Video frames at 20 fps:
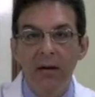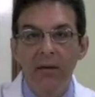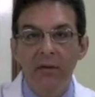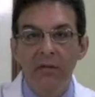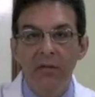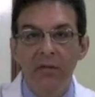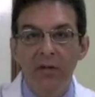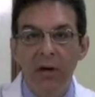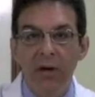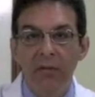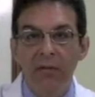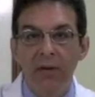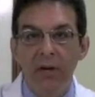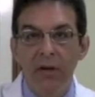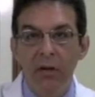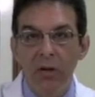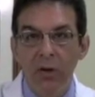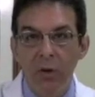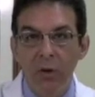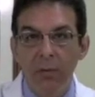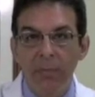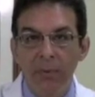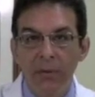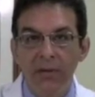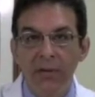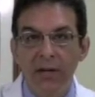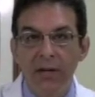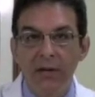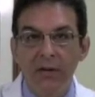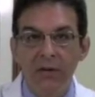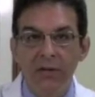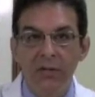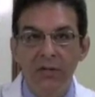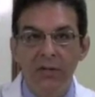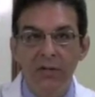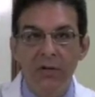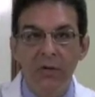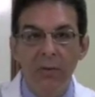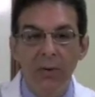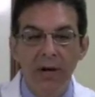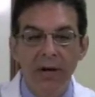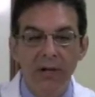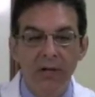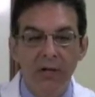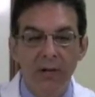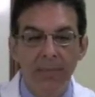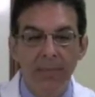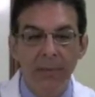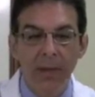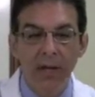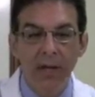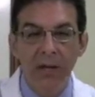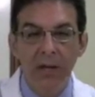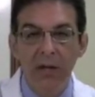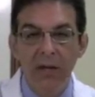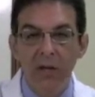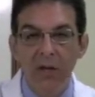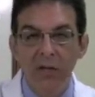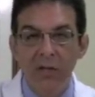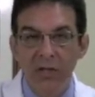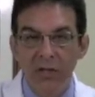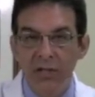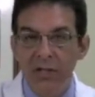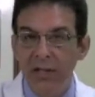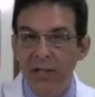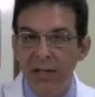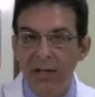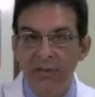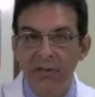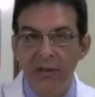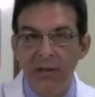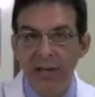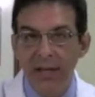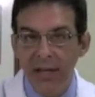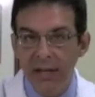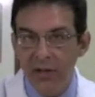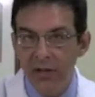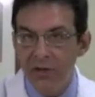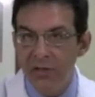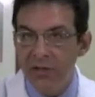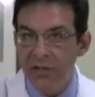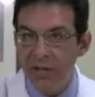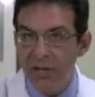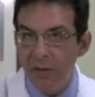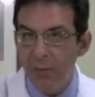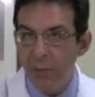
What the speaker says: solving your particular situation, just click the link you see